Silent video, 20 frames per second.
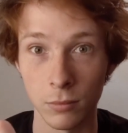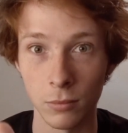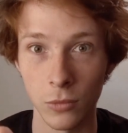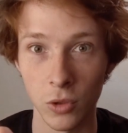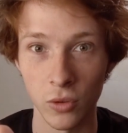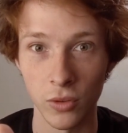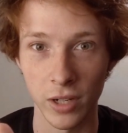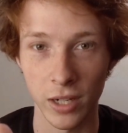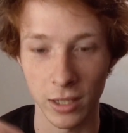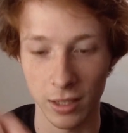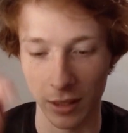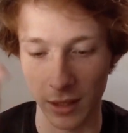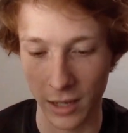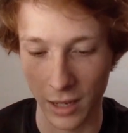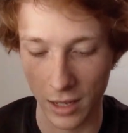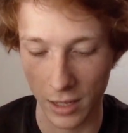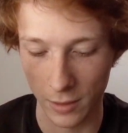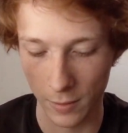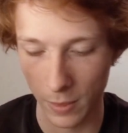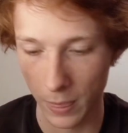moving on.
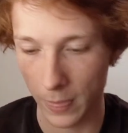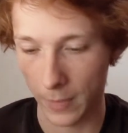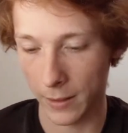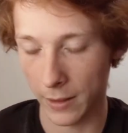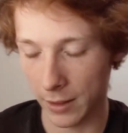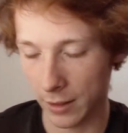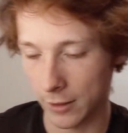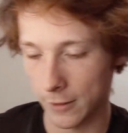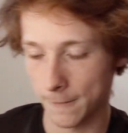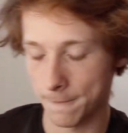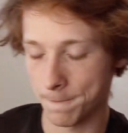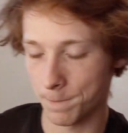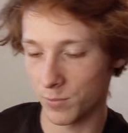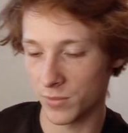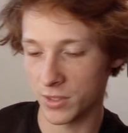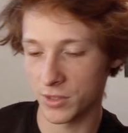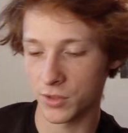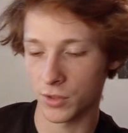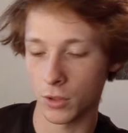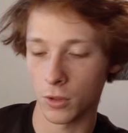Um,
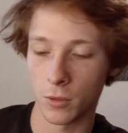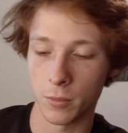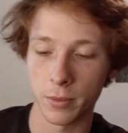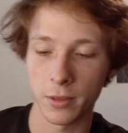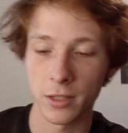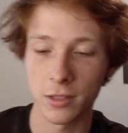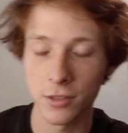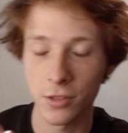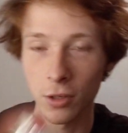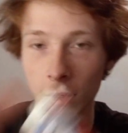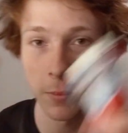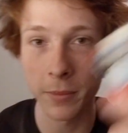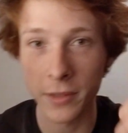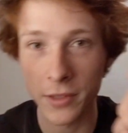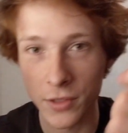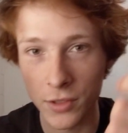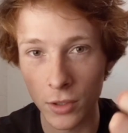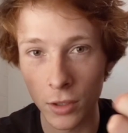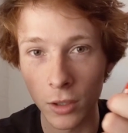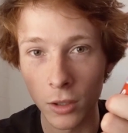soap. Soap
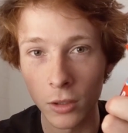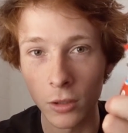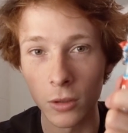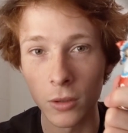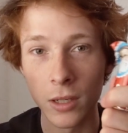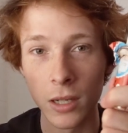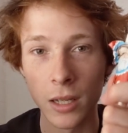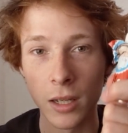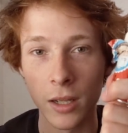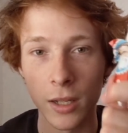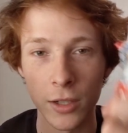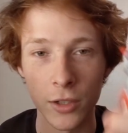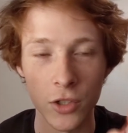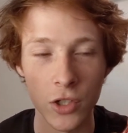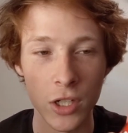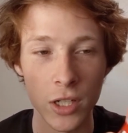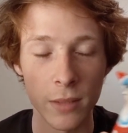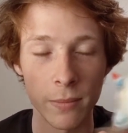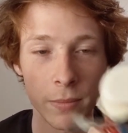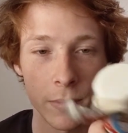is so
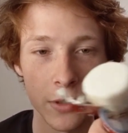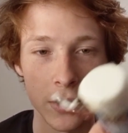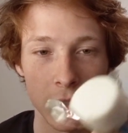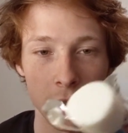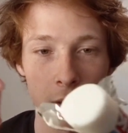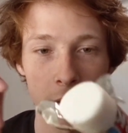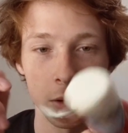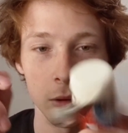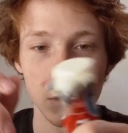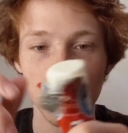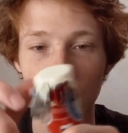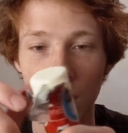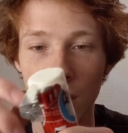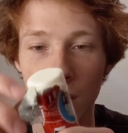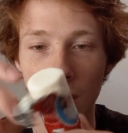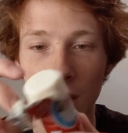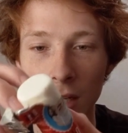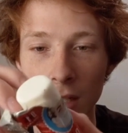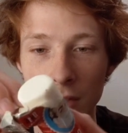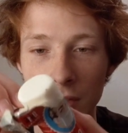cheap, so
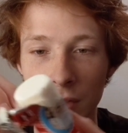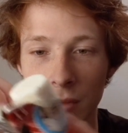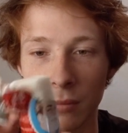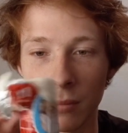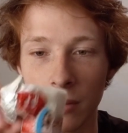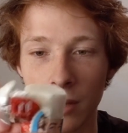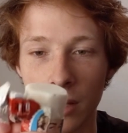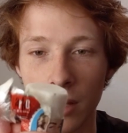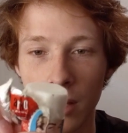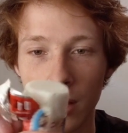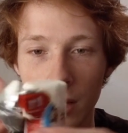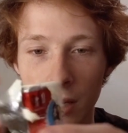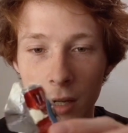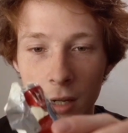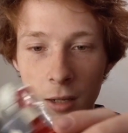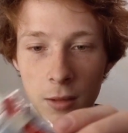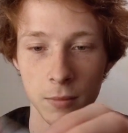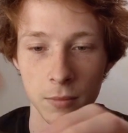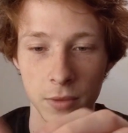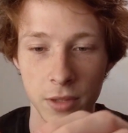awesome.
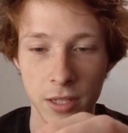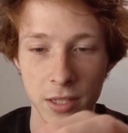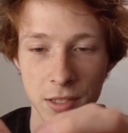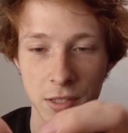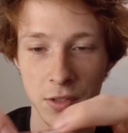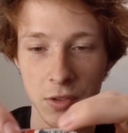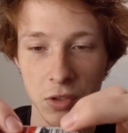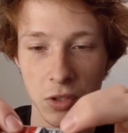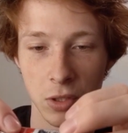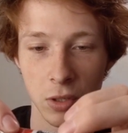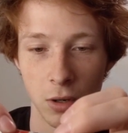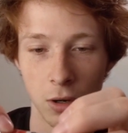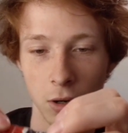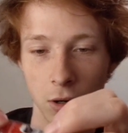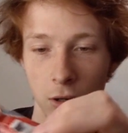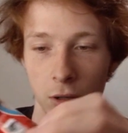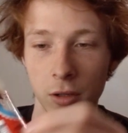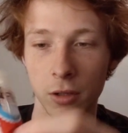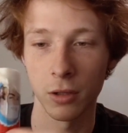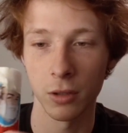Um, this is an
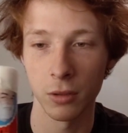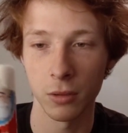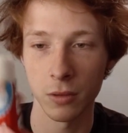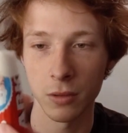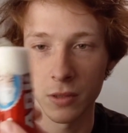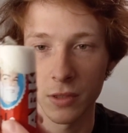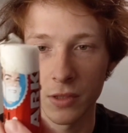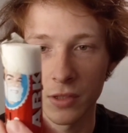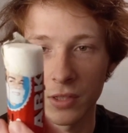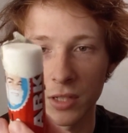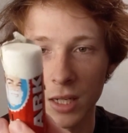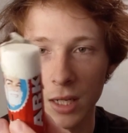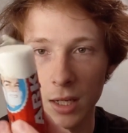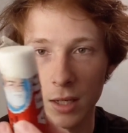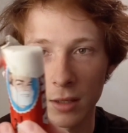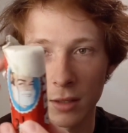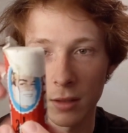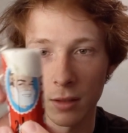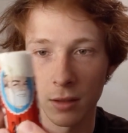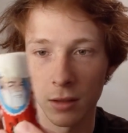Arko
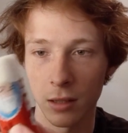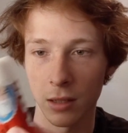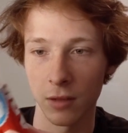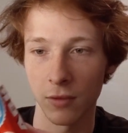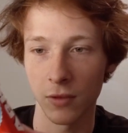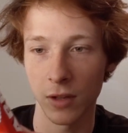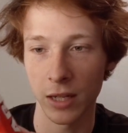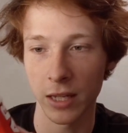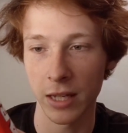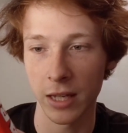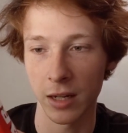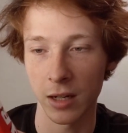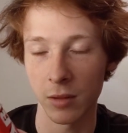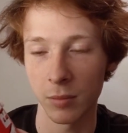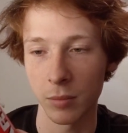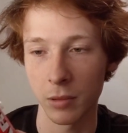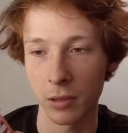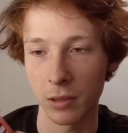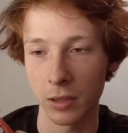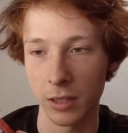stick. If I can,
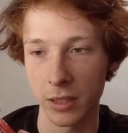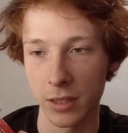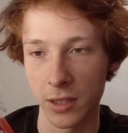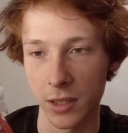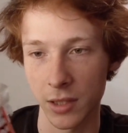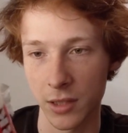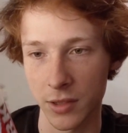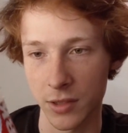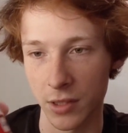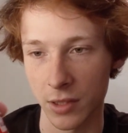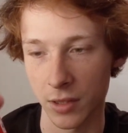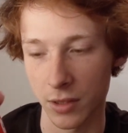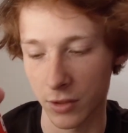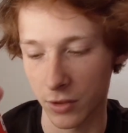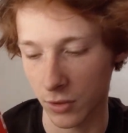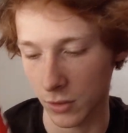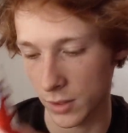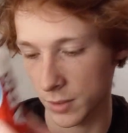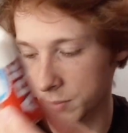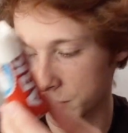I'll put a link to this in the
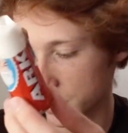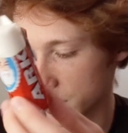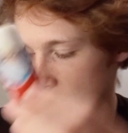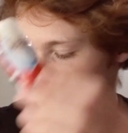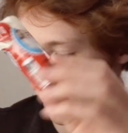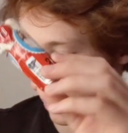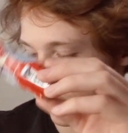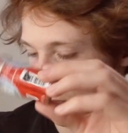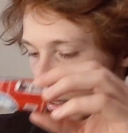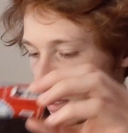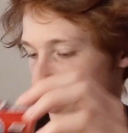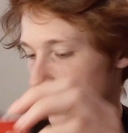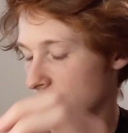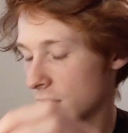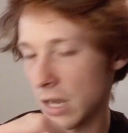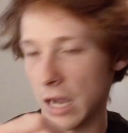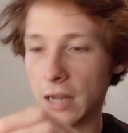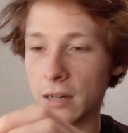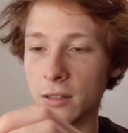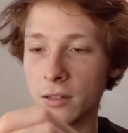description.
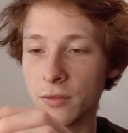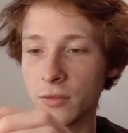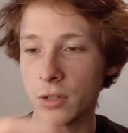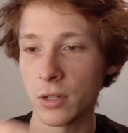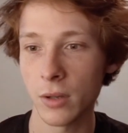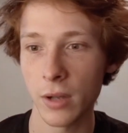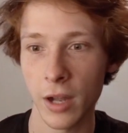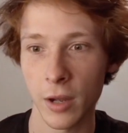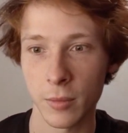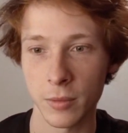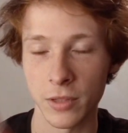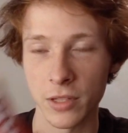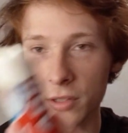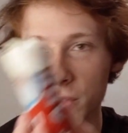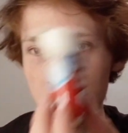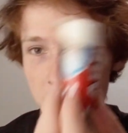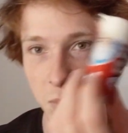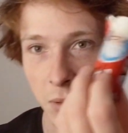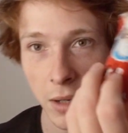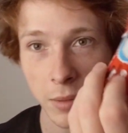I don't even know how much.
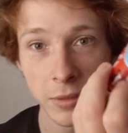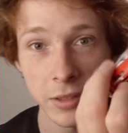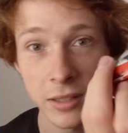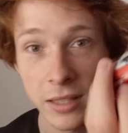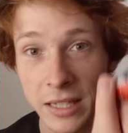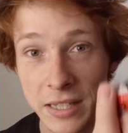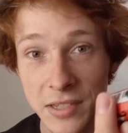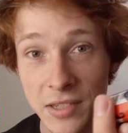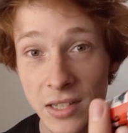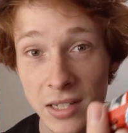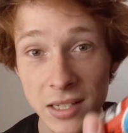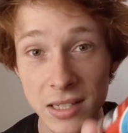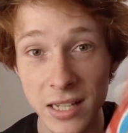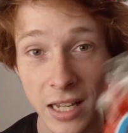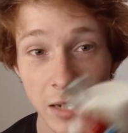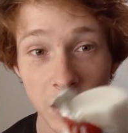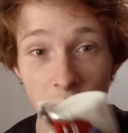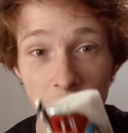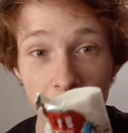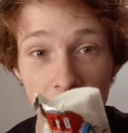This is probably less than
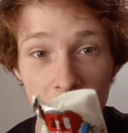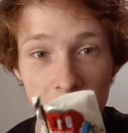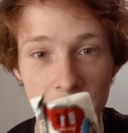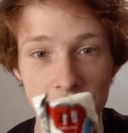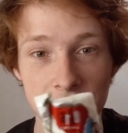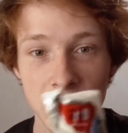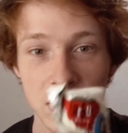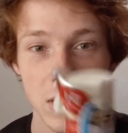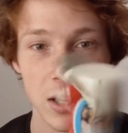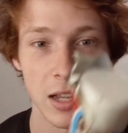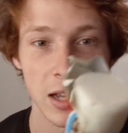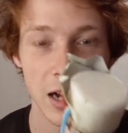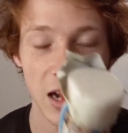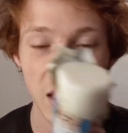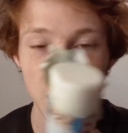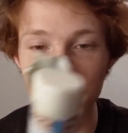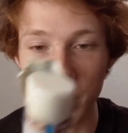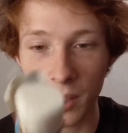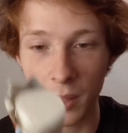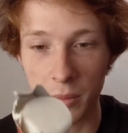10 bucks.
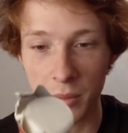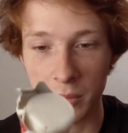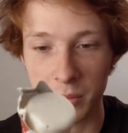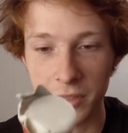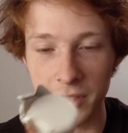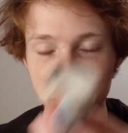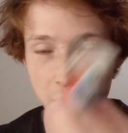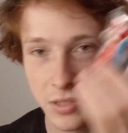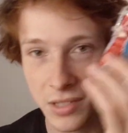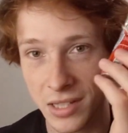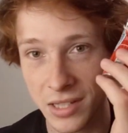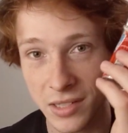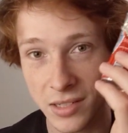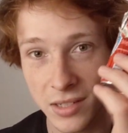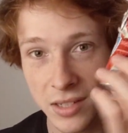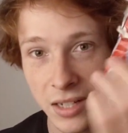I've probably used this